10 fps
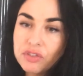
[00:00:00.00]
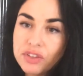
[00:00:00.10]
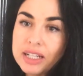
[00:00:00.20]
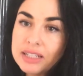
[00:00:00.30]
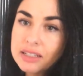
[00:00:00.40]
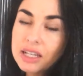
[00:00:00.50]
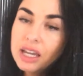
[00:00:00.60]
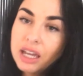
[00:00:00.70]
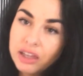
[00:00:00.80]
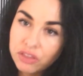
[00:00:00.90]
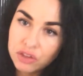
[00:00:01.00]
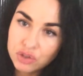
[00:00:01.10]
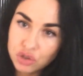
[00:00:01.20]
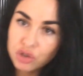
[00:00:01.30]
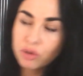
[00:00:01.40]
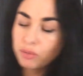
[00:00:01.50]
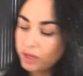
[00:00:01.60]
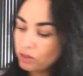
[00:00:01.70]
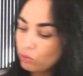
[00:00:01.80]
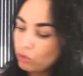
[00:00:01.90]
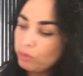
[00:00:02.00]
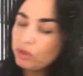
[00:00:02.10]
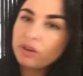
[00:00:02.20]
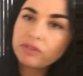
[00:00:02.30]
to the feelings in the junior manual would be